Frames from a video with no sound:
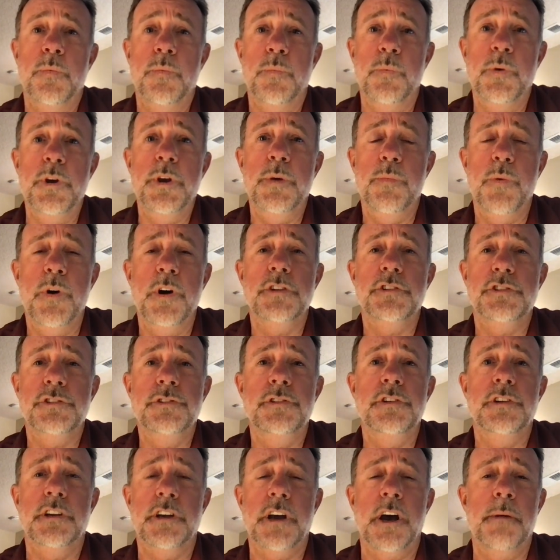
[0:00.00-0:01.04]
We want you
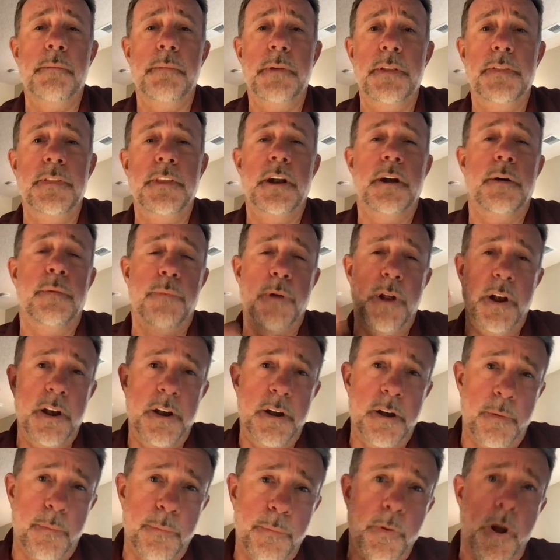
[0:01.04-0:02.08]
to come in there ready
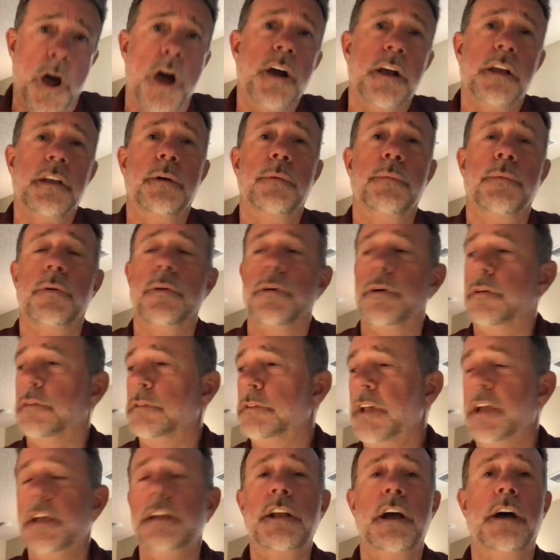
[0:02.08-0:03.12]
to rock and roll,
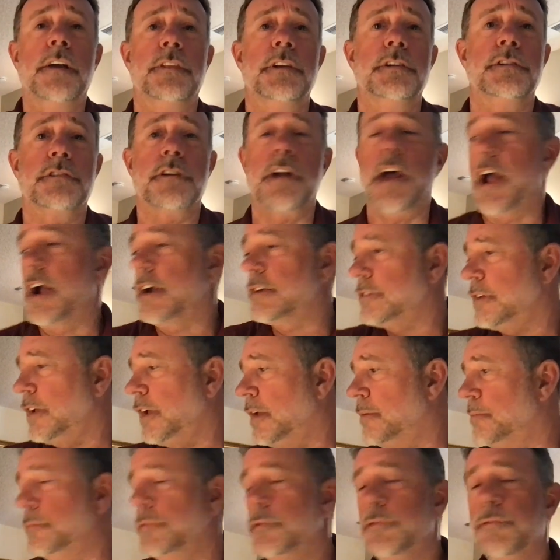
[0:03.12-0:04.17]
lay down the tracks,
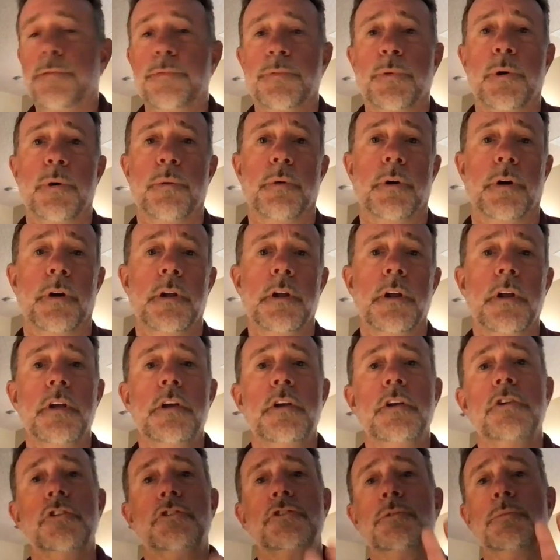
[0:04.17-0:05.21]
and move forward.
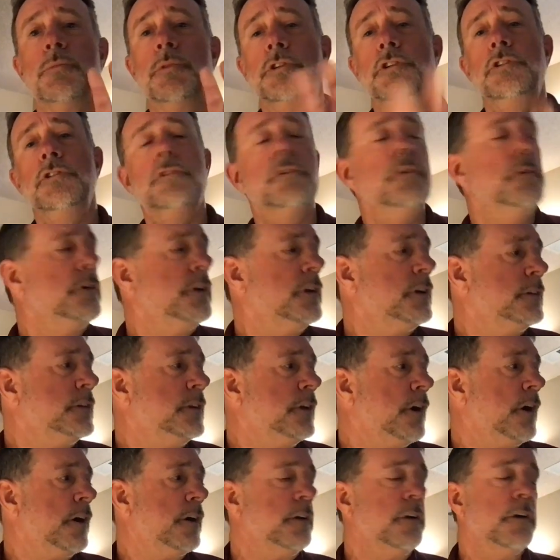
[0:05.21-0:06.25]
So when you go get
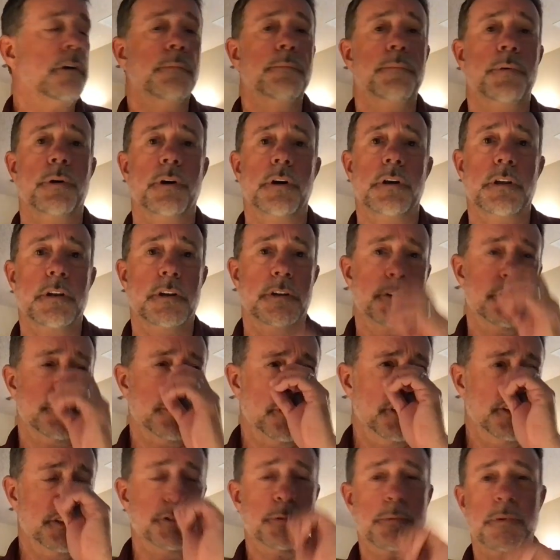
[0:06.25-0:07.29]
the audiobook, and it's
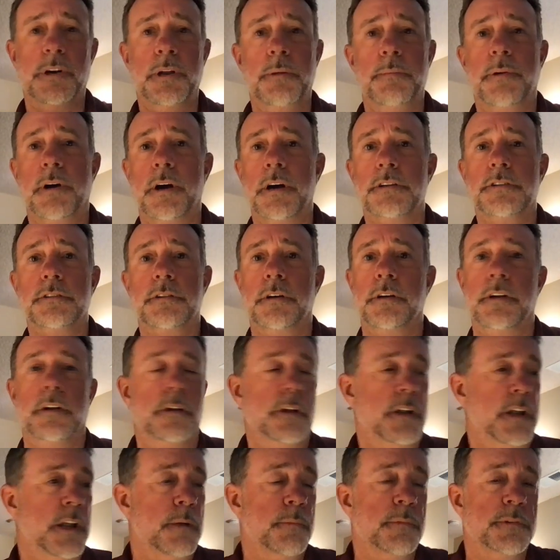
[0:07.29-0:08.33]
only $20 on
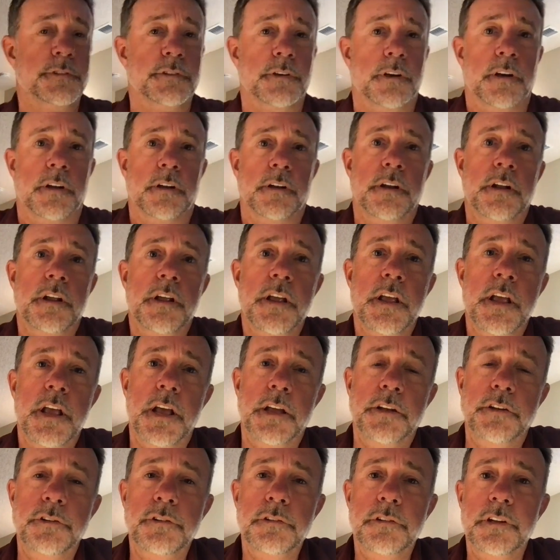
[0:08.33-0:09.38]
Amazon,
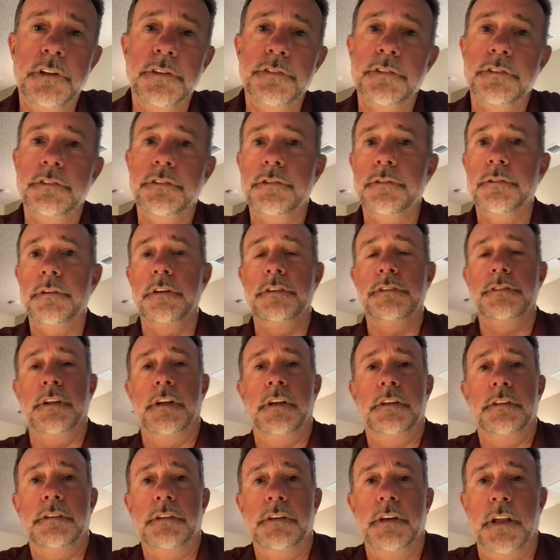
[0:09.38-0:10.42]
and you listen to it as
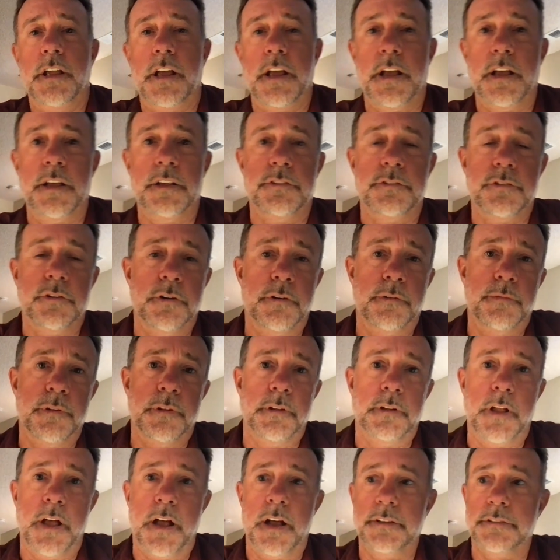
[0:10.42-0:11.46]
Anthony has over the
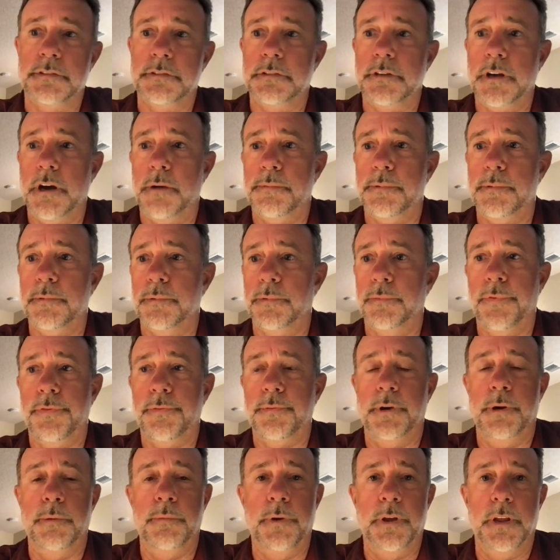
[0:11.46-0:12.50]
last couple,
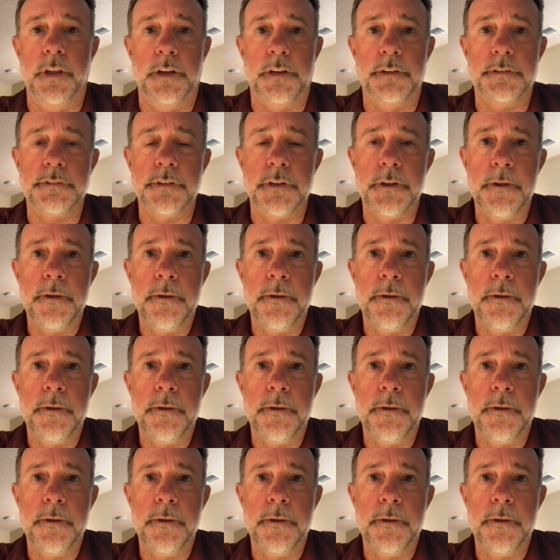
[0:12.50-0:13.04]
3 weeks,